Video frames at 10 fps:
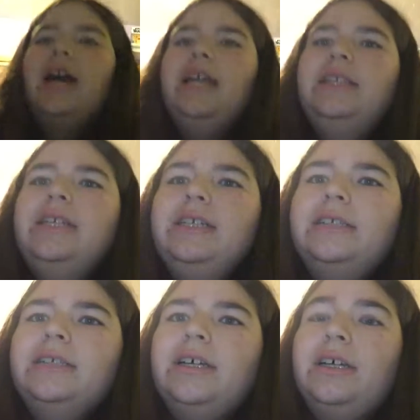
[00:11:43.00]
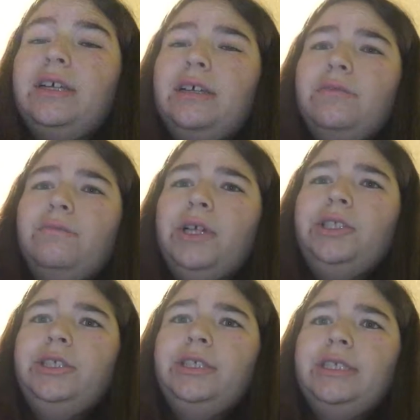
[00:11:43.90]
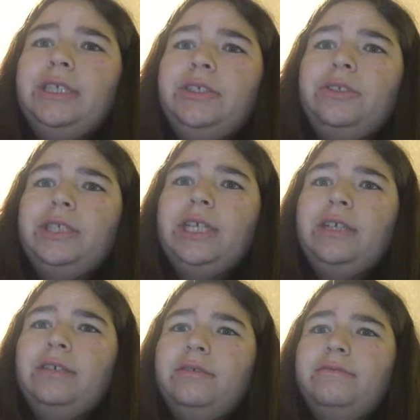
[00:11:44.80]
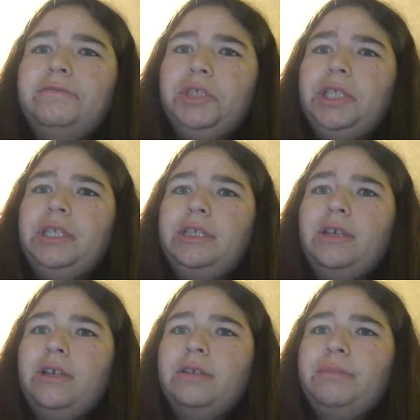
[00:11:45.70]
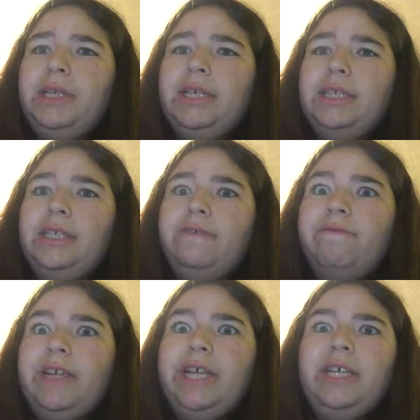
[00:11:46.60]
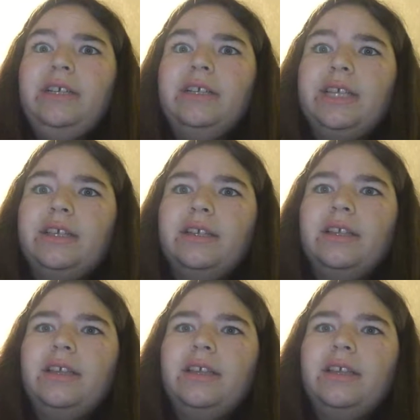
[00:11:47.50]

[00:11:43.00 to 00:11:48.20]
I think Rogers is interesting versus Hook because he's very, like,